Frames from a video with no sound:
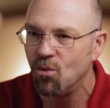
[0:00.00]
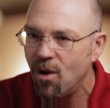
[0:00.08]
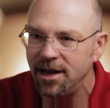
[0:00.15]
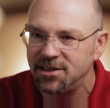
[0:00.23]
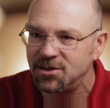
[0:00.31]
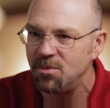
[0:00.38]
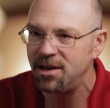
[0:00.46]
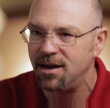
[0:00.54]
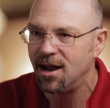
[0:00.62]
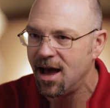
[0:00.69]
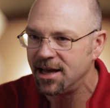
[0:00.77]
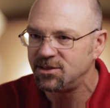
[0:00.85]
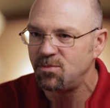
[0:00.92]
Weissman in
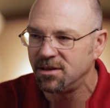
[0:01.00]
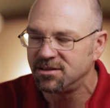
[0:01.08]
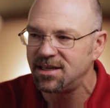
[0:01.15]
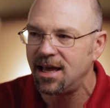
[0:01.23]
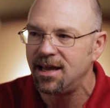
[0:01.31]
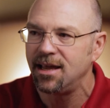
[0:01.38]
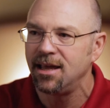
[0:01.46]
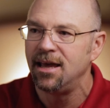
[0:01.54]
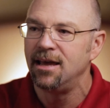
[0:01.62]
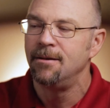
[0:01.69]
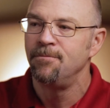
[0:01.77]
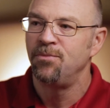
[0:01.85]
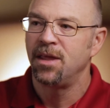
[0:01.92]
a hospital setting,
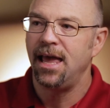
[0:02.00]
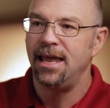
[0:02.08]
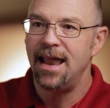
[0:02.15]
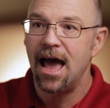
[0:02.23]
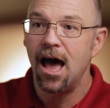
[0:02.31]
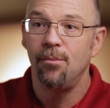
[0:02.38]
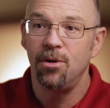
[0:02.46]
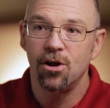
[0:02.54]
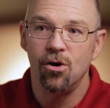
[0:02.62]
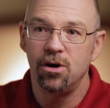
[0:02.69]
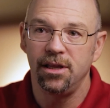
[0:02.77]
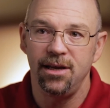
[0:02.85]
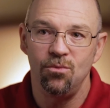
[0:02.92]
and now I'm going to
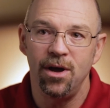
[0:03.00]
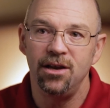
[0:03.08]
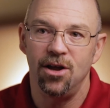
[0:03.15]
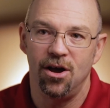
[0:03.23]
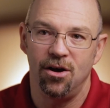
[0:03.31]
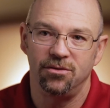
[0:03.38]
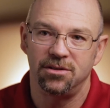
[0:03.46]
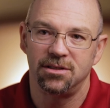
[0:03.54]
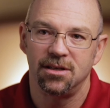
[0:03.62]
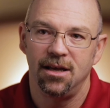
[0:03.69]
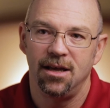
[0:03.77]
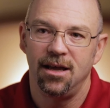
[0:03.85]
go clean windows.